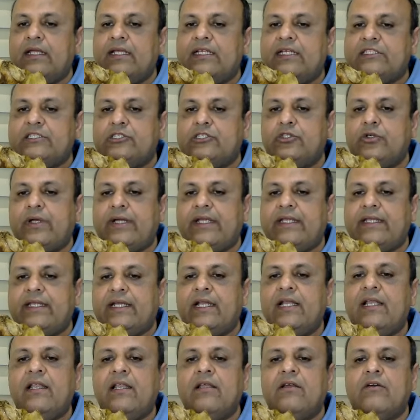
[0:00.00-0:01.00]

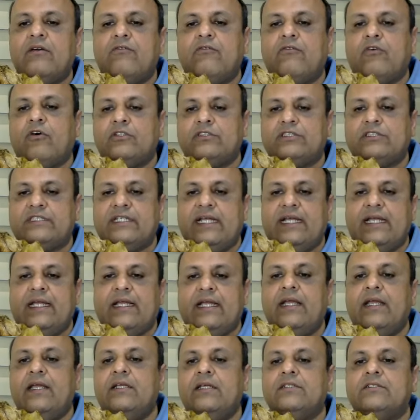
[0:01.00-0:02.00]
ischioanal fossae.
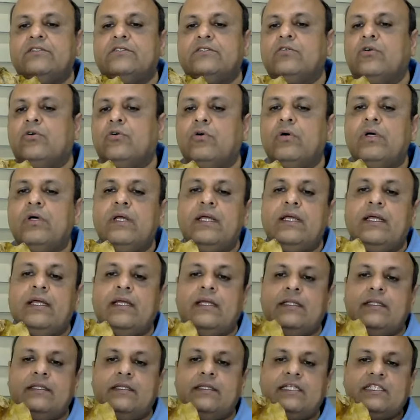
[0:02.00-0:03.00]
So
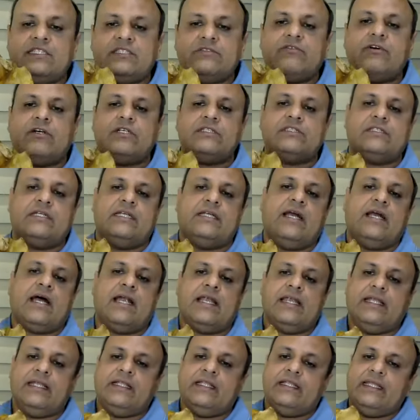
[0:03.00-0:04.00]
this was
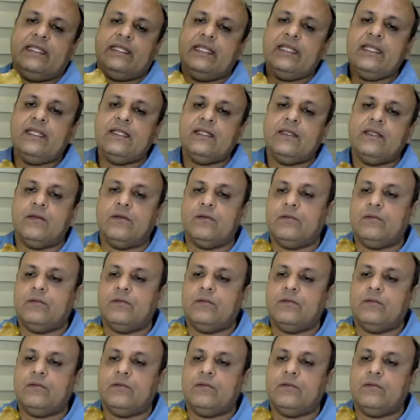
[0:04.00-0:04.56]
regarding the